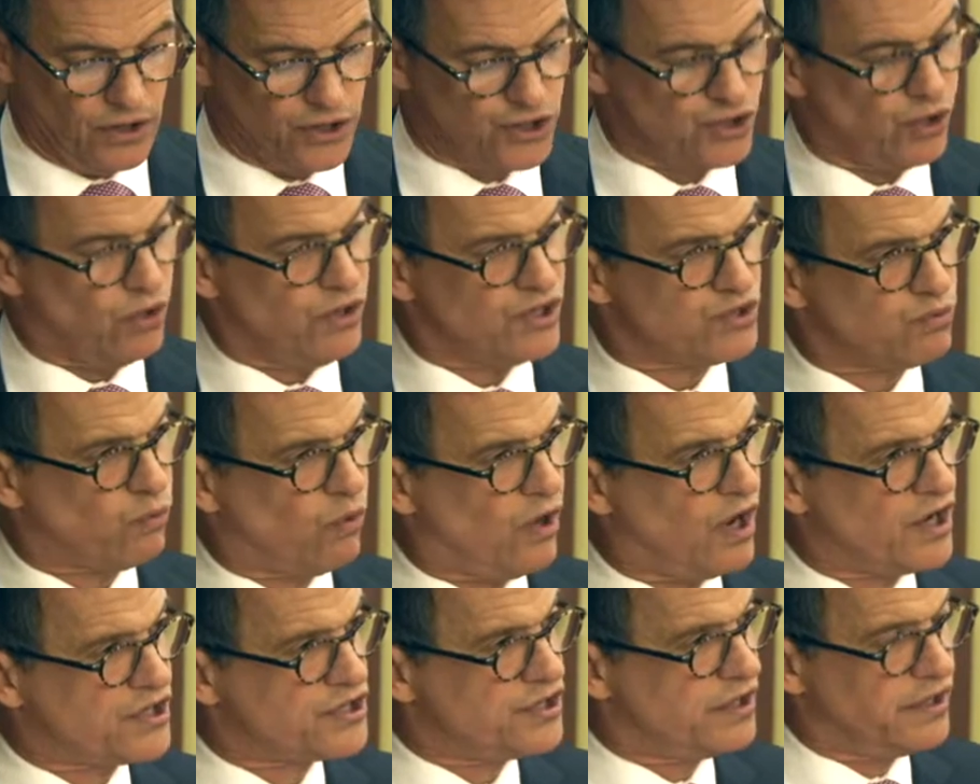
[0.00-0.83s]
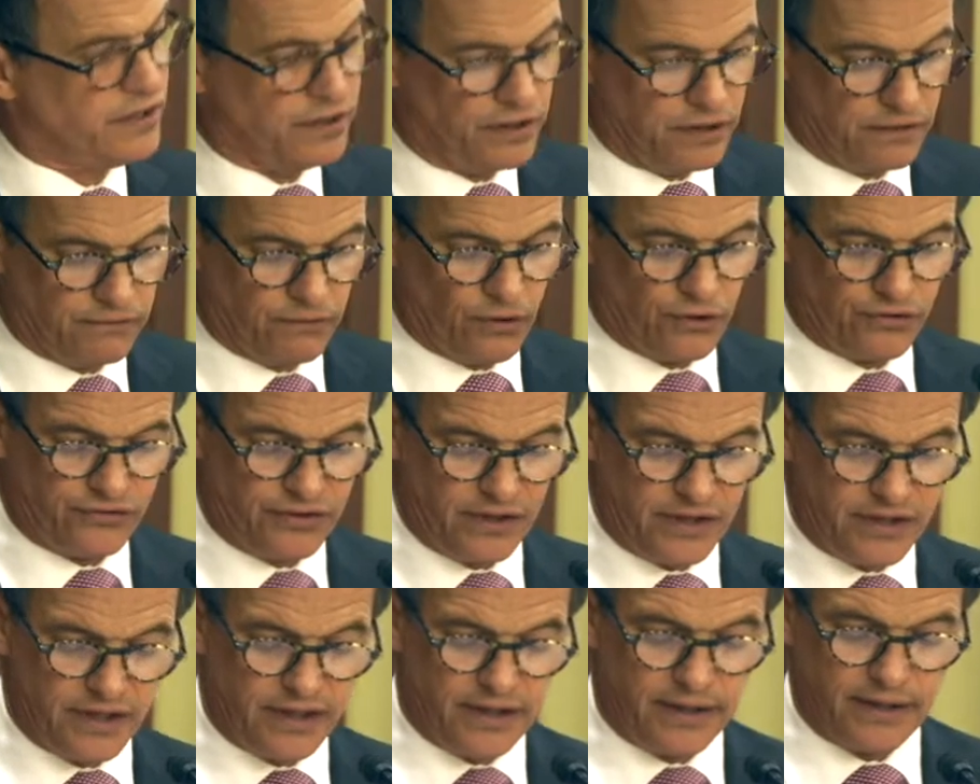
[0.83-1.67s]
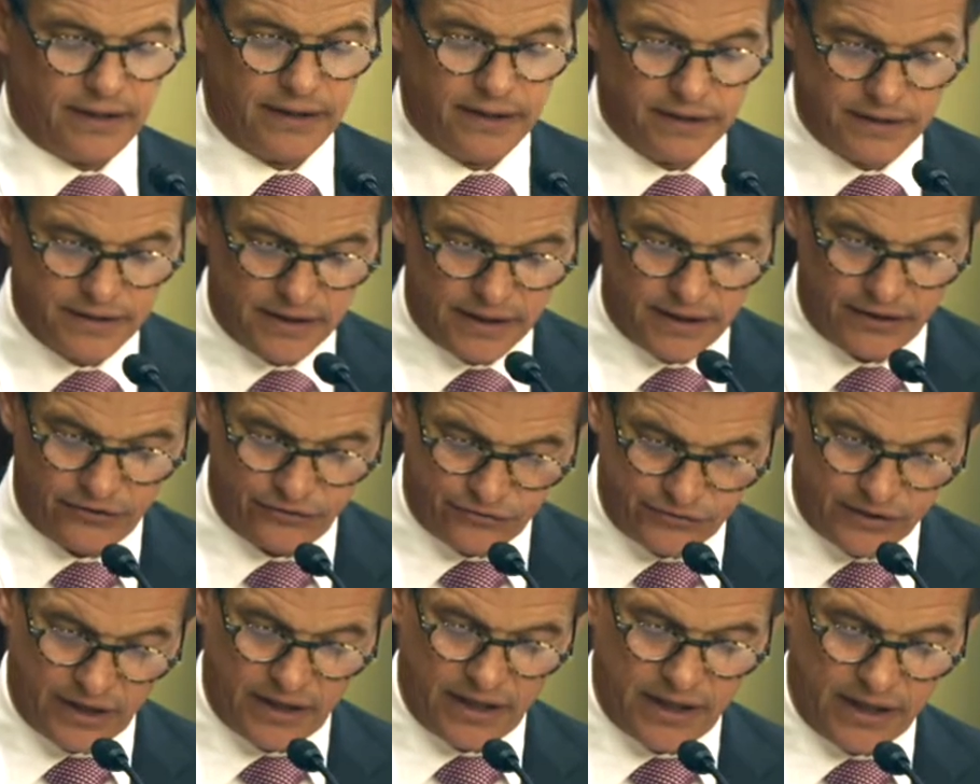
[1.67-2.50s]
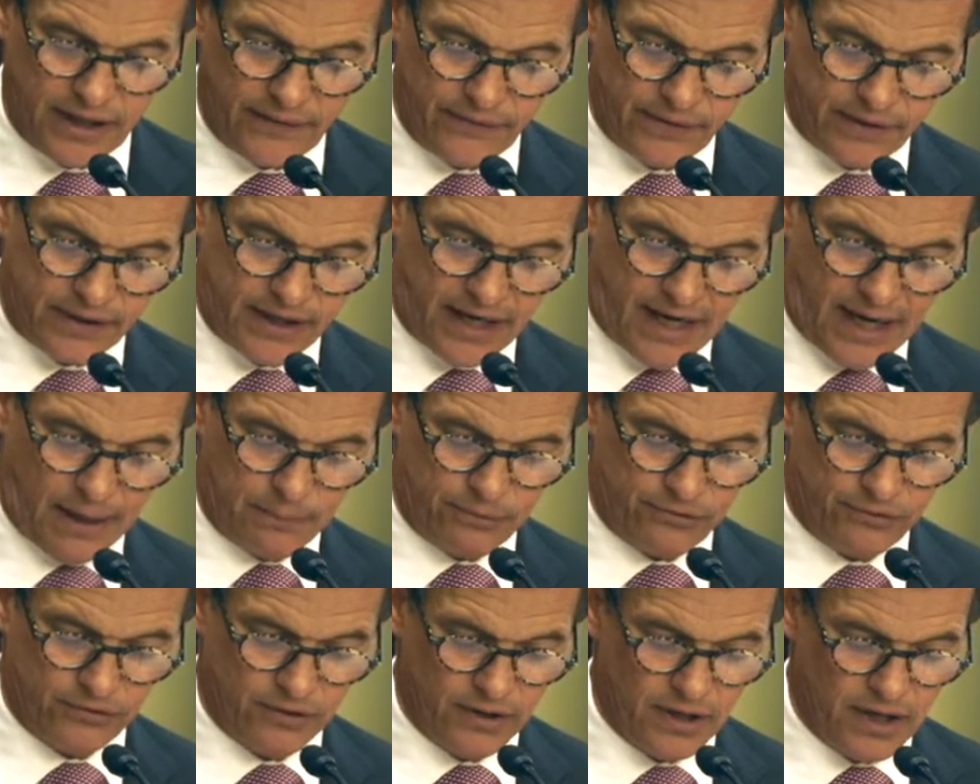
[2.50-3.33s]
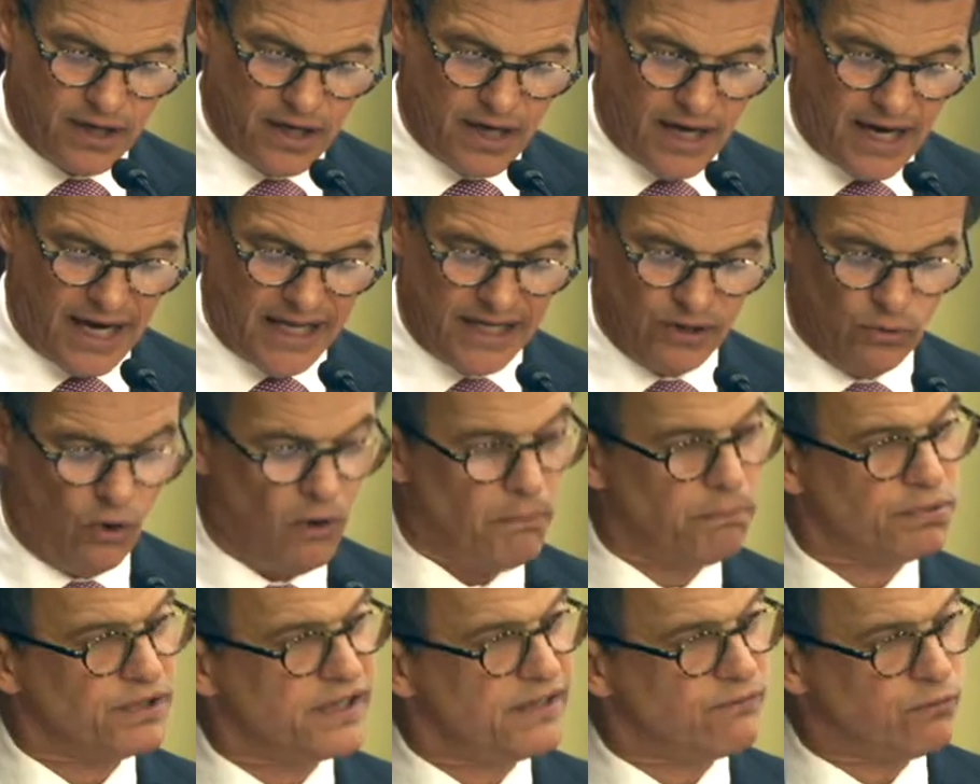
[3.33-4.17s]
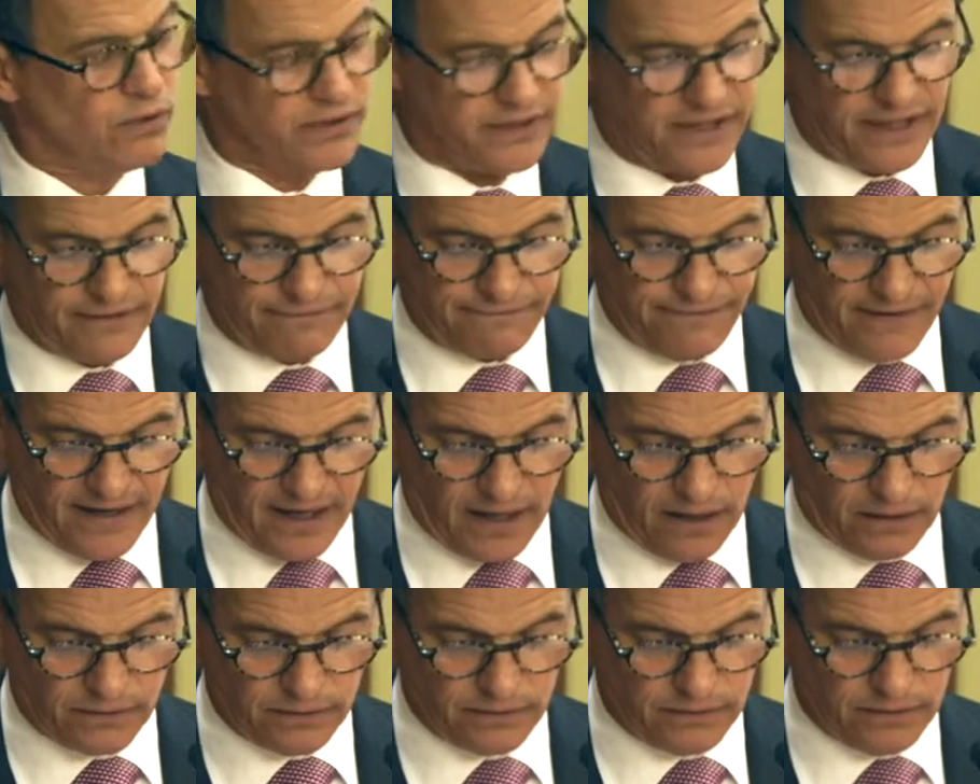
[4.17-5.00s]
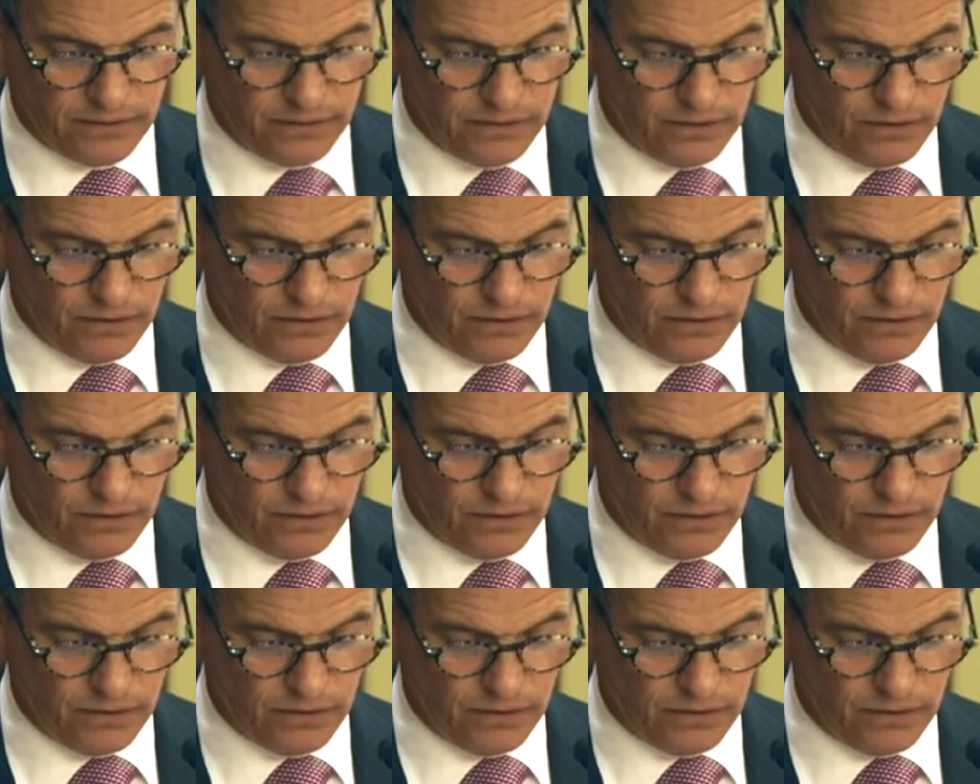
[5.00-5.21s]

George Washington University did a study on the Copts, and you won't believe what they found.